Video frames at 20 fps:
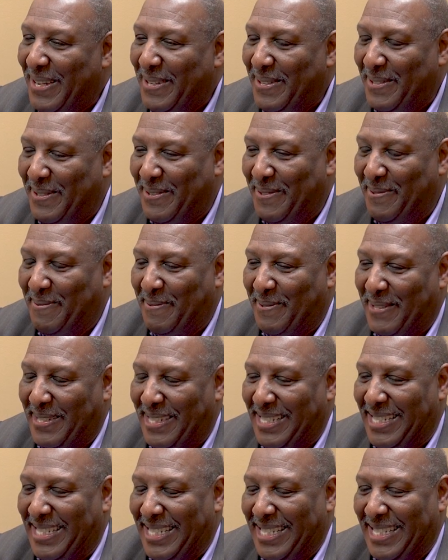Oh
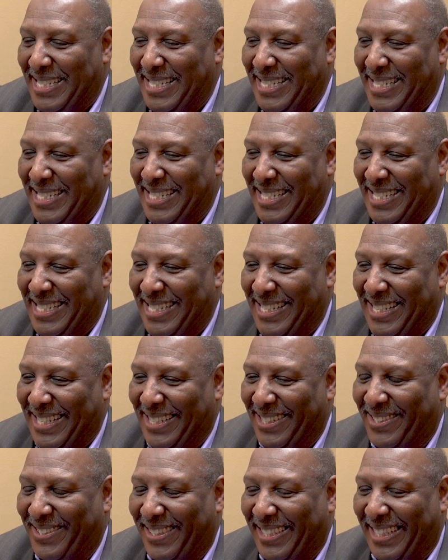boy. God,
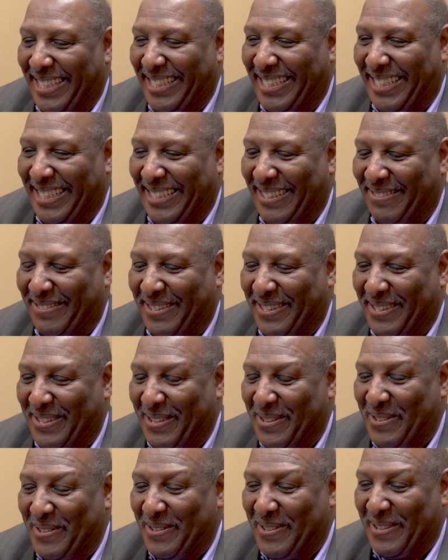they have
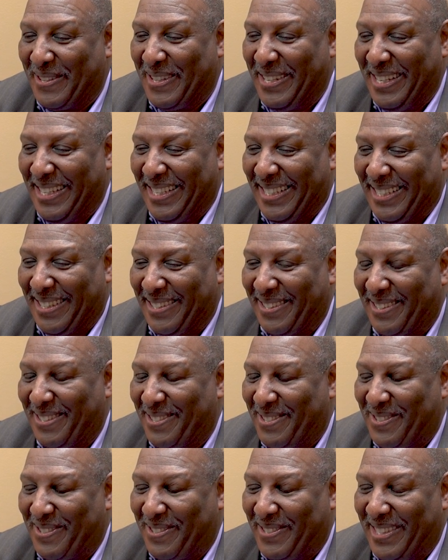souls.
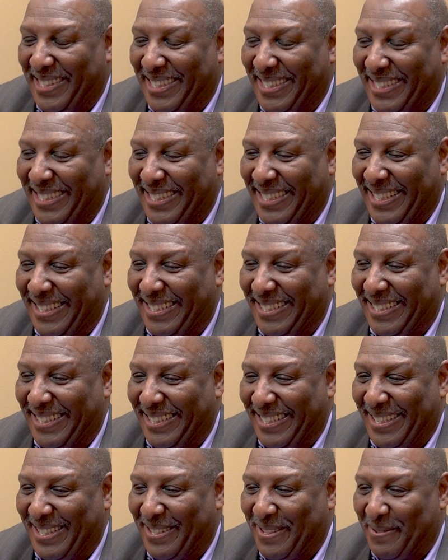Detroit is such
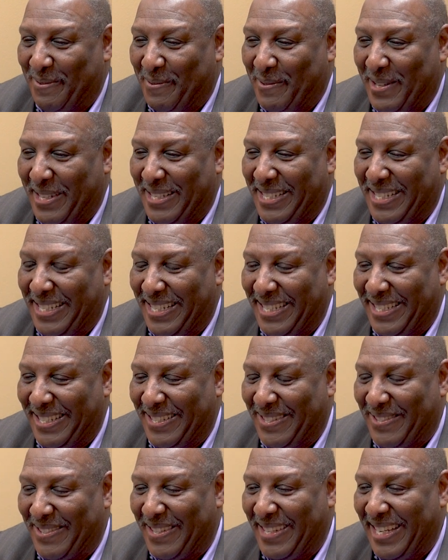a rich
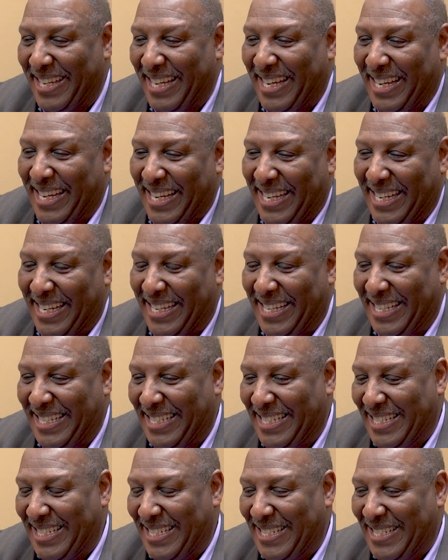history.
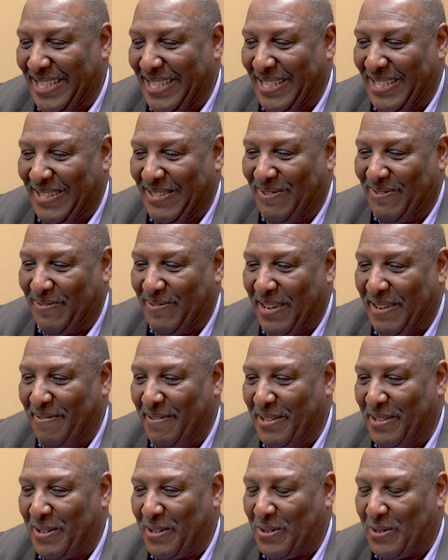
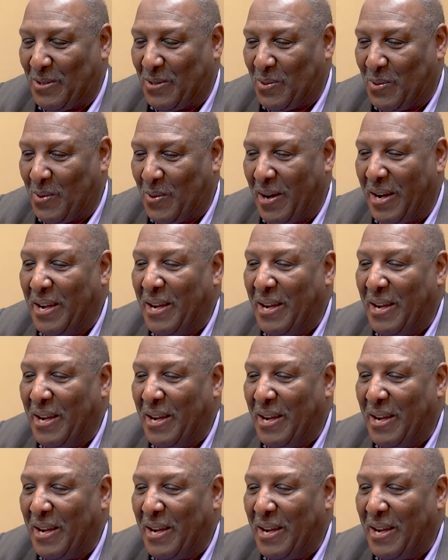Favorite Detroit.